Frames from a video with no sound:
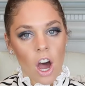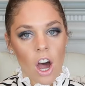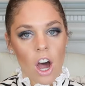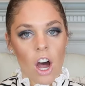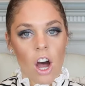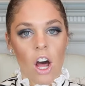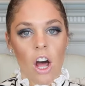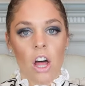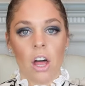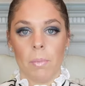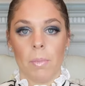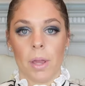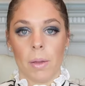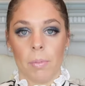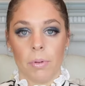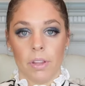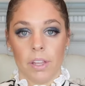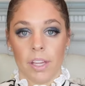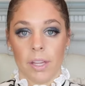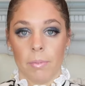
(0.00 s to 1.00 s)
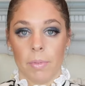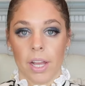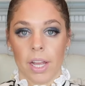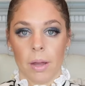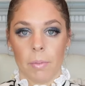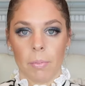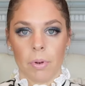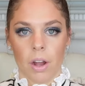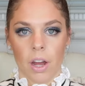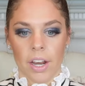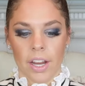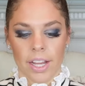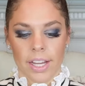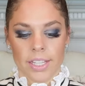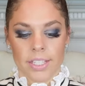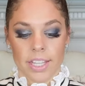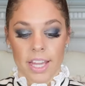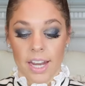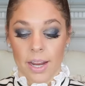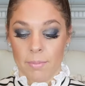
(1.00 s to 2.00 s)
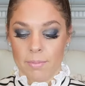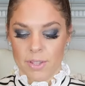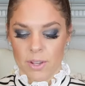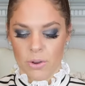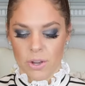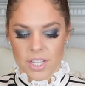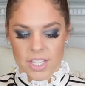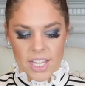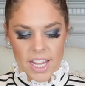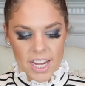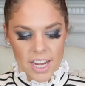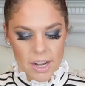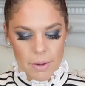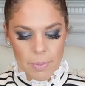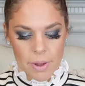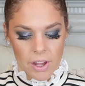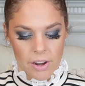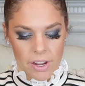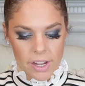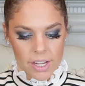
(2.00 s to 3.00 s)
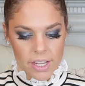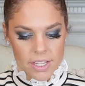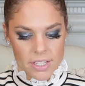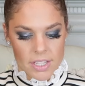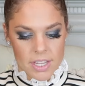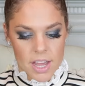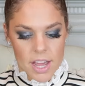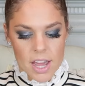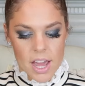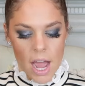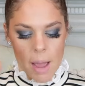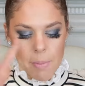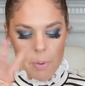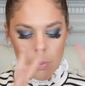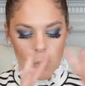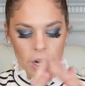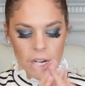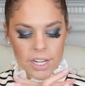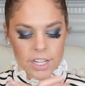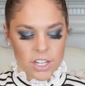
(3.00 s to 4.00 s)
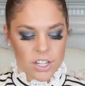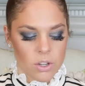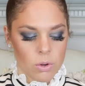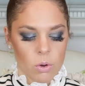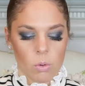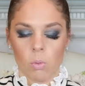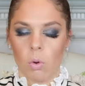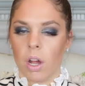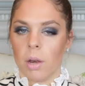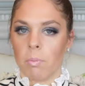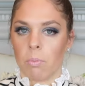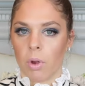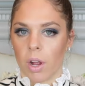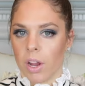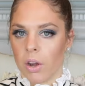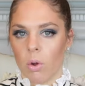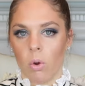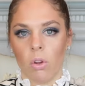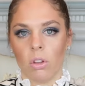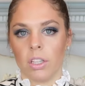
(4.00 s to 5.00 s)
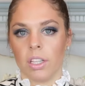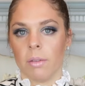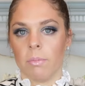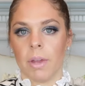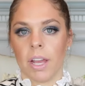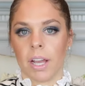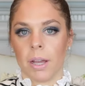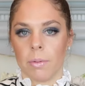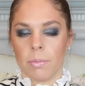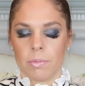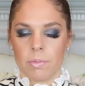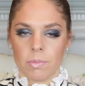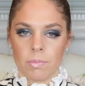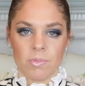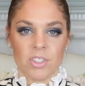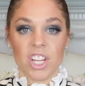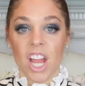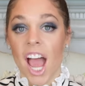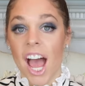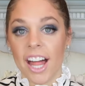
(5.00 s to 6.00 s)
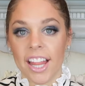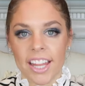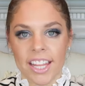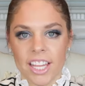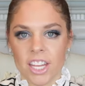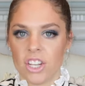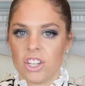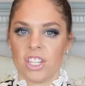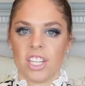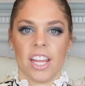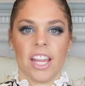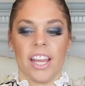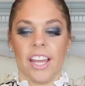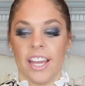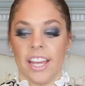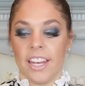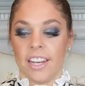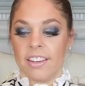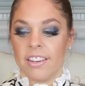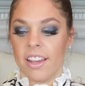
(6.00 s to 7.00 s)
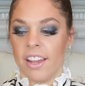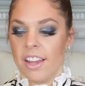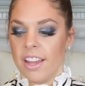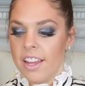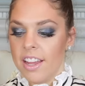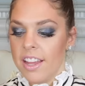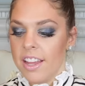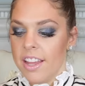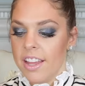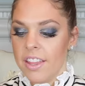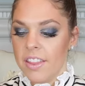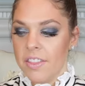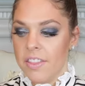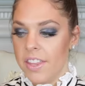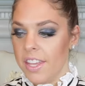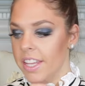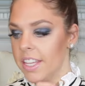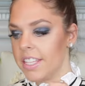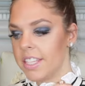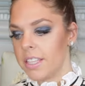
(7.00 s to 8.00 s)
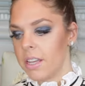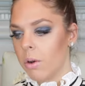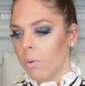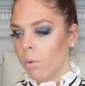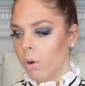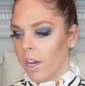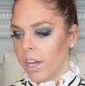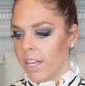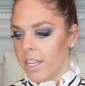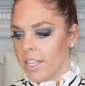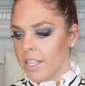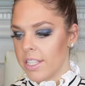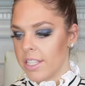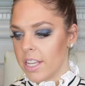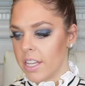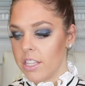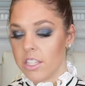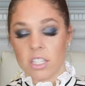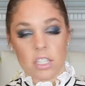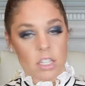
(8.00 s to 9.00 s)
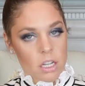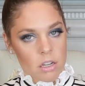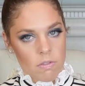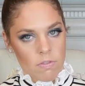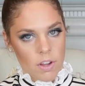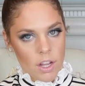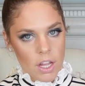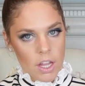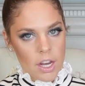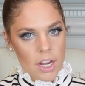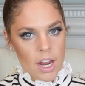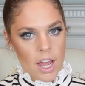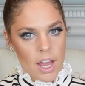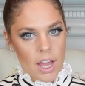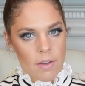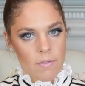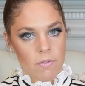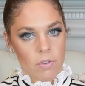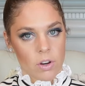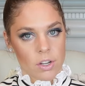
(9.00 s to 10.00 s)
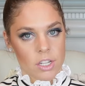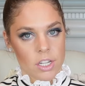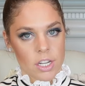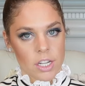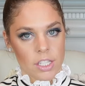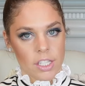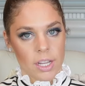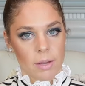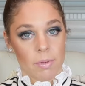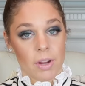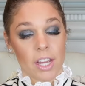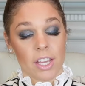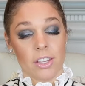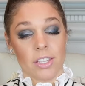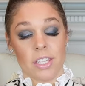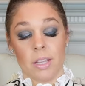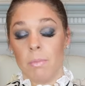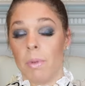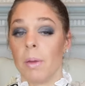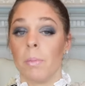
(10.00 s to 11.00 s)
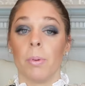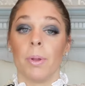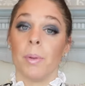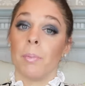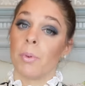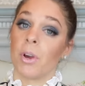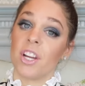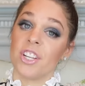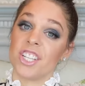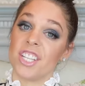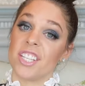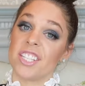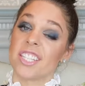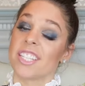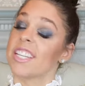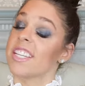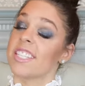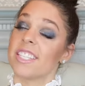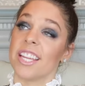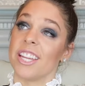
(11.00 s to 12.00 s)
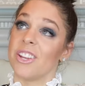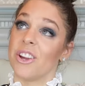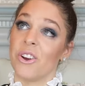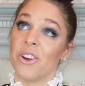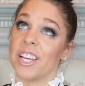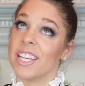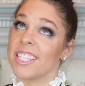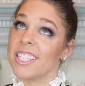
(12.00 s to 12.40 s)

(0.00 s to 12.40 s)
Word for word: all Maybelline makeup products, and I'm so excited about it because I've been wanting to do a one brand only makeup challenge, and this was so fun. Unfortunately, I'm not using Maybelline brushes because they don't